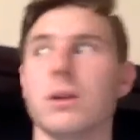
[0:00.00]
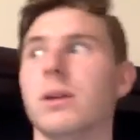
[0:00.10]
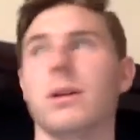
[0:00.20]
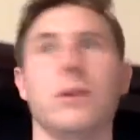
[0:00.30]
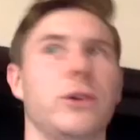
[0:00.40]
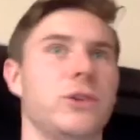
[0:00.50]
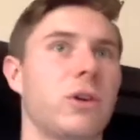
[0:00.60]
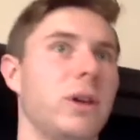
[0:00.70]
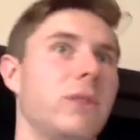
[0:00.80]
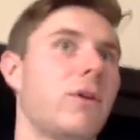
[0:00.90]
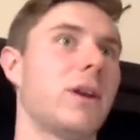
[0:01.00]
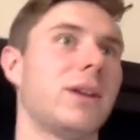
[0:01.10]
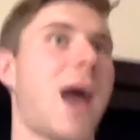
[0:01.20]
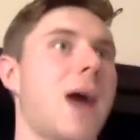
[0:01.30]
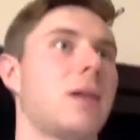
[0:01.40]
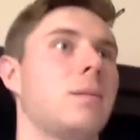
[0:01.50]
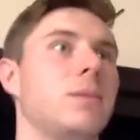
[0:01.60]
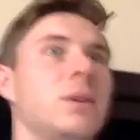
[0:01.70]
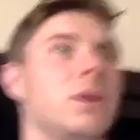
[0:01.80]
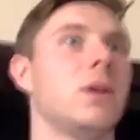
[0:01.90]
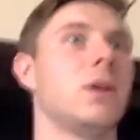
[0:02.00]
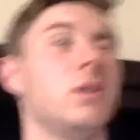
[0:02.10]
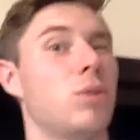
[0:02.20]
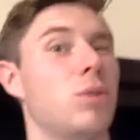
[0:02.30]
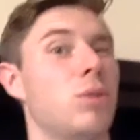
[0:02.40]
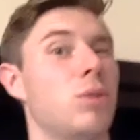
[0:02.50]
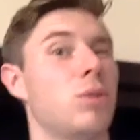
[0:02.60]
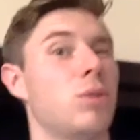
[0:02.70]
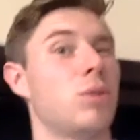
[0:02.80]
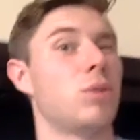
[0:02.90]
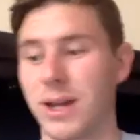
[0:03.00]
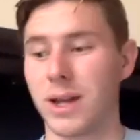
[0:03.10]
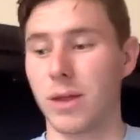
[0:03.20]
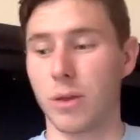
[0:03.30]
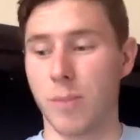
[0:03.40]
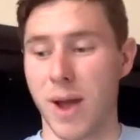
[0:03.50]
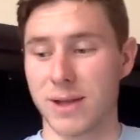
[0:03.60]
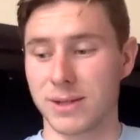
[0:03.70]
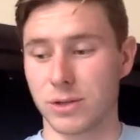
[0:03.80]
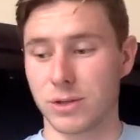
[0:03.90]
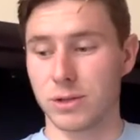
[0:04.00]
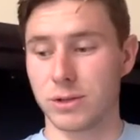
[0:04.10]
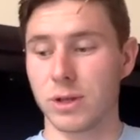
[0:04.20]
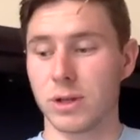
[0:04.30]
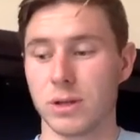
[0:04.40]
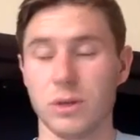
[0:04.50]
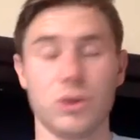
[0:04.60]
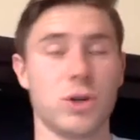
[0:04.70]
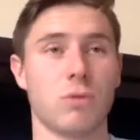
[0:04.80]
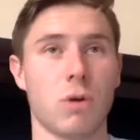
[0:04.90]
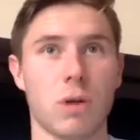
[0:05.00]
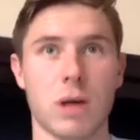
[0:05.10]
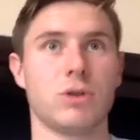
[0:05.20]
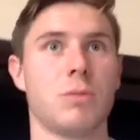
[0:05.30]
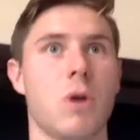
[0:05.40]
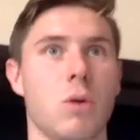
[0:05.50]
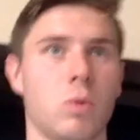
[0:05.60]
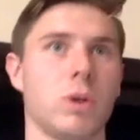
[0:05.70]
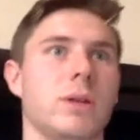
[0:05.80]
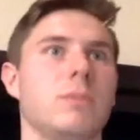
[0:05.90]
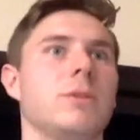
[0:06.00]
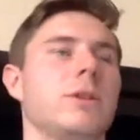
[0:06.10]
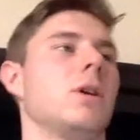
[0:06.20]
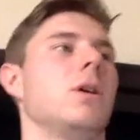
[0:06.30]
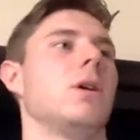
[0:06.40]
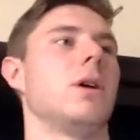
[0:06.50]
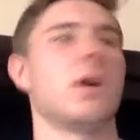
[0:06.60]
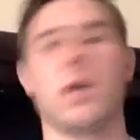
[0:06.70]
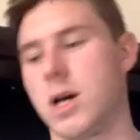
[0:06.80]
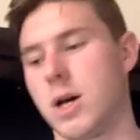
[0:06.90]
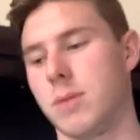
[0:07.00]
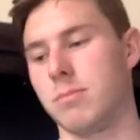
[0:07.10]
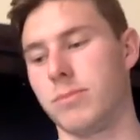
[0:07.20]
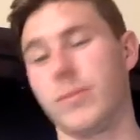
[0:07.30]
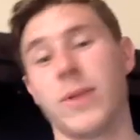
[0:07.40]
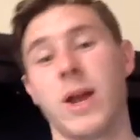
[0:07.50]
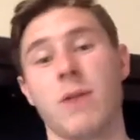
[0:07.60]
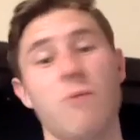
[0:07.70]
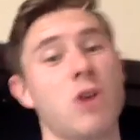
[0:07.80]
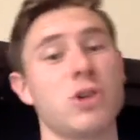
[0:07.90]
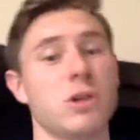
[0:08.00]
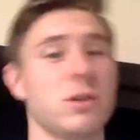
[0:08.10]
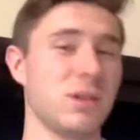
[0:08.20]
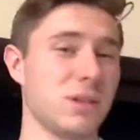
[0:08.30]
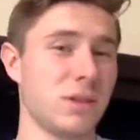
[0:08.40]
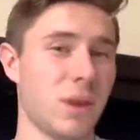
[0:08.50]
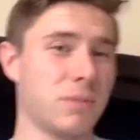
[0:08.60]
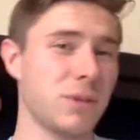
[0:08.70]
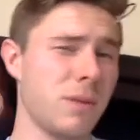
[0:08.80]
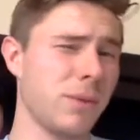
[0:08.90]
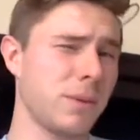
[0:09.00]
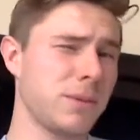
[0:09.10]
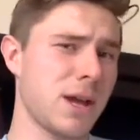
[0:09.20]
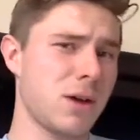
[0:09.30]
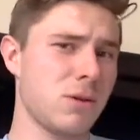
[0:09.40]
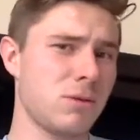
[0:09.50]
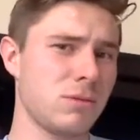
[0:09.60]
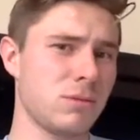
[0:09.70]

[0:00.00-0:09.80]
You're starting Devontae Adams. You're probably not starting any other pass catchers. You should roll out Jamal Williams. And Rodgers, thumbs up, thumbs down.